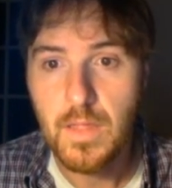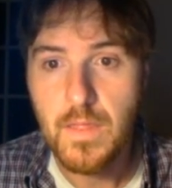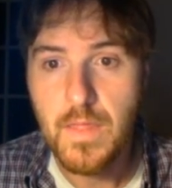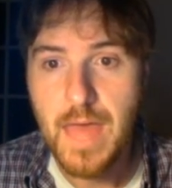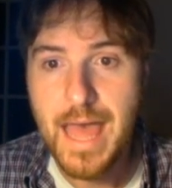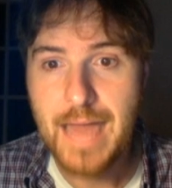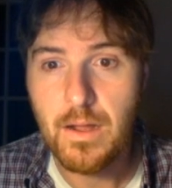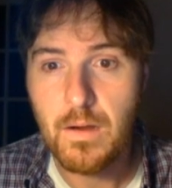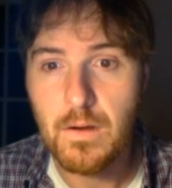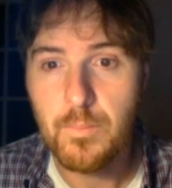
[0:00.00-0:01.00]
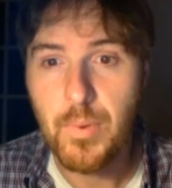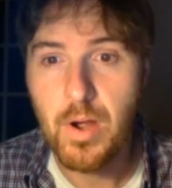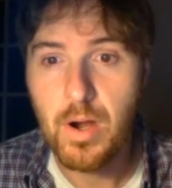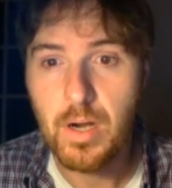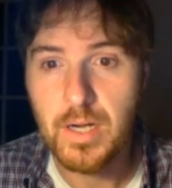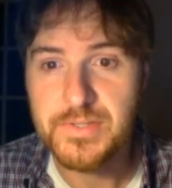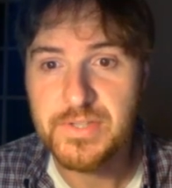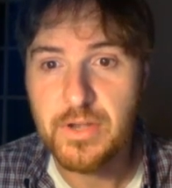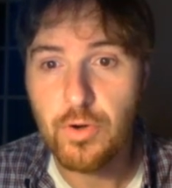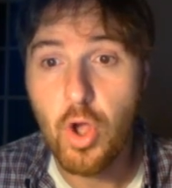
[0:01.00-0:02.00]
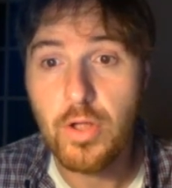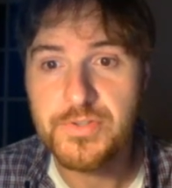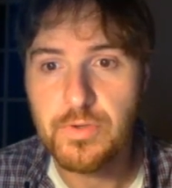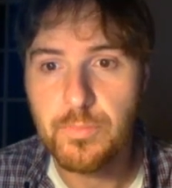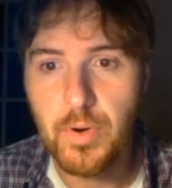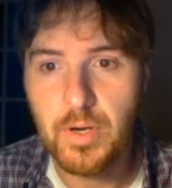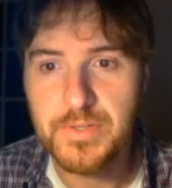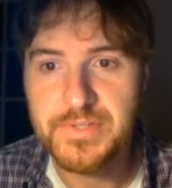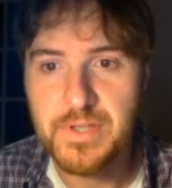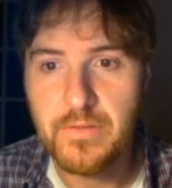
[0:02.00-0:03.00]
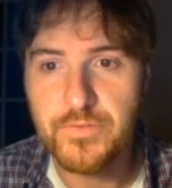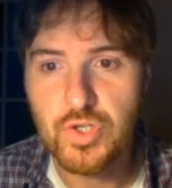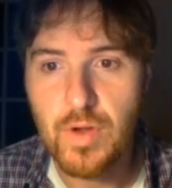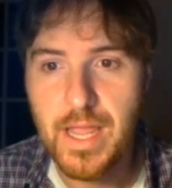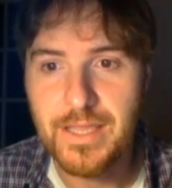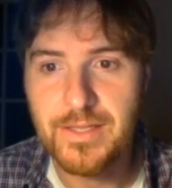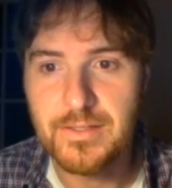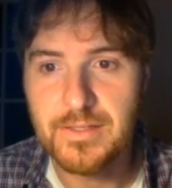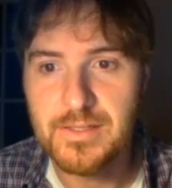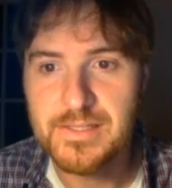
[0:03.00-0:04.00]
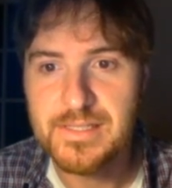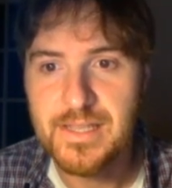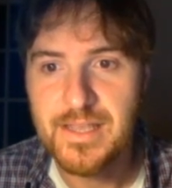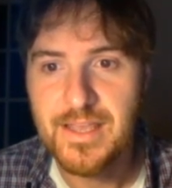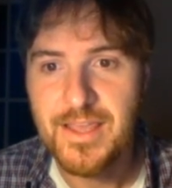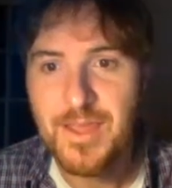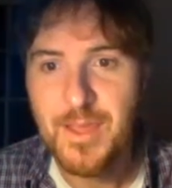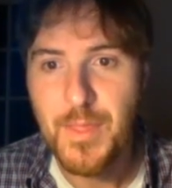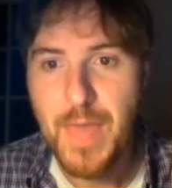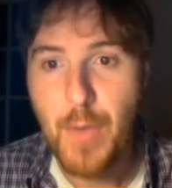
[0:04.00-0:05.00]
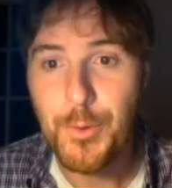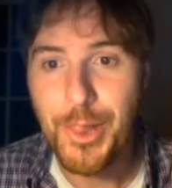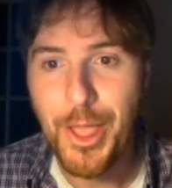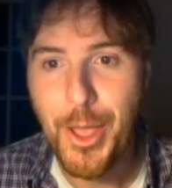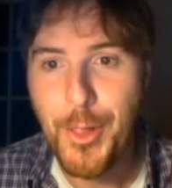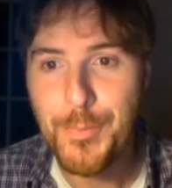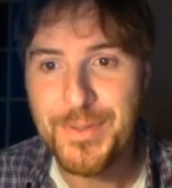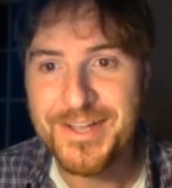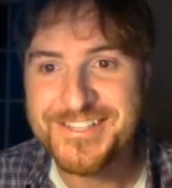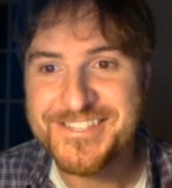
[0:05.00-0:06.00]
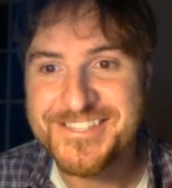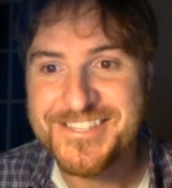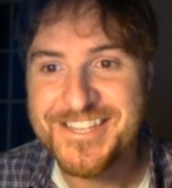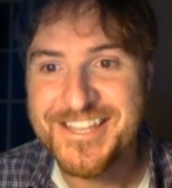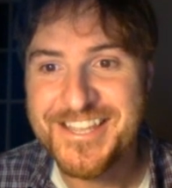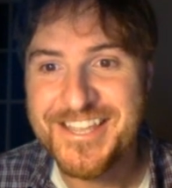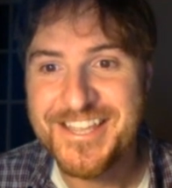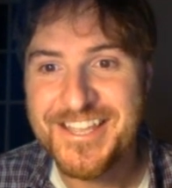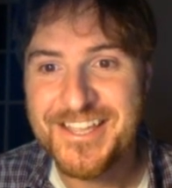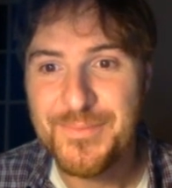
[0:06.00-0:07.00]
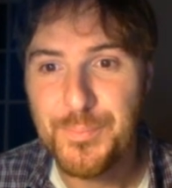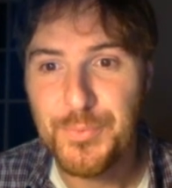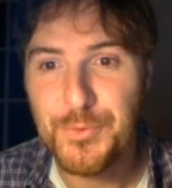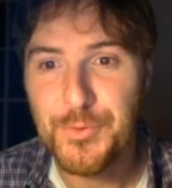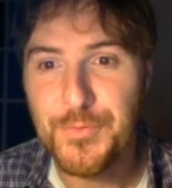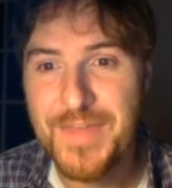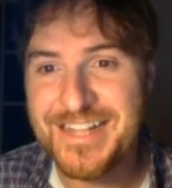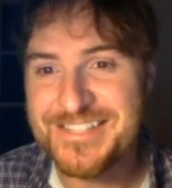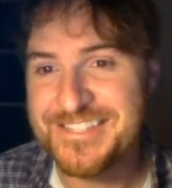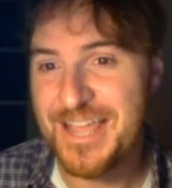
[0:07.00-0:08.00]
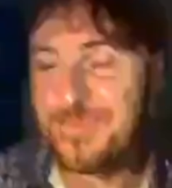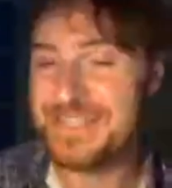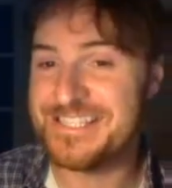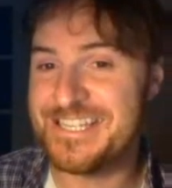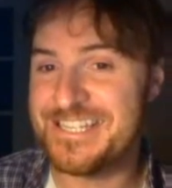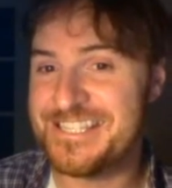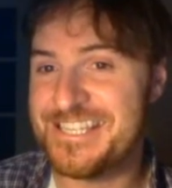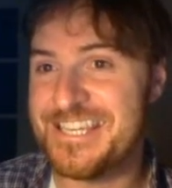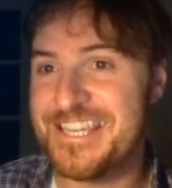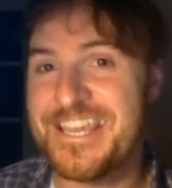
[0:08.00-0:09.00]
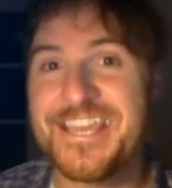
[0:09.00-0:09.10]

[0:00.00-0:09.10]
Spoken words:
that are also parts of triangles that will help us prove that segment DT